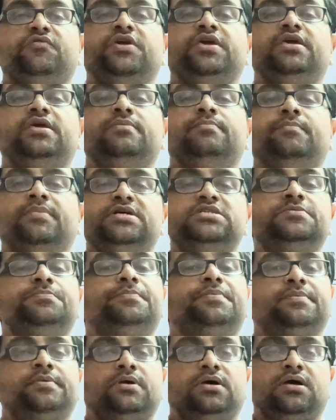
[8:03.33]
we must
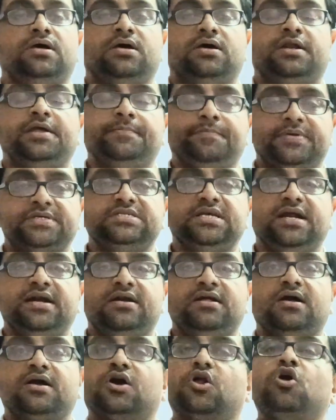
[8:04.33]

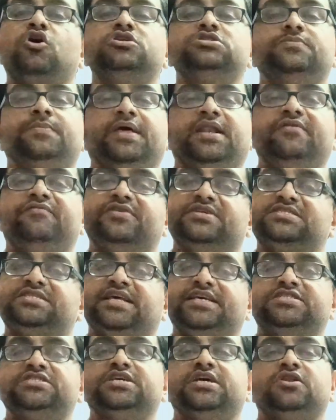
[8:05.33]
represent a gross
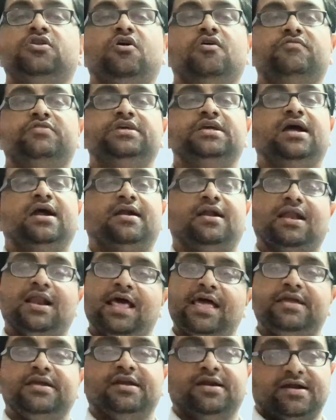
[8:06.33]
manifestation of the
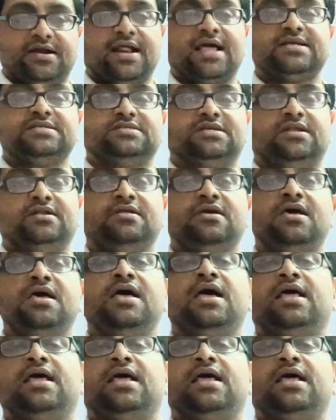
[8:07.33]
underlying interaction.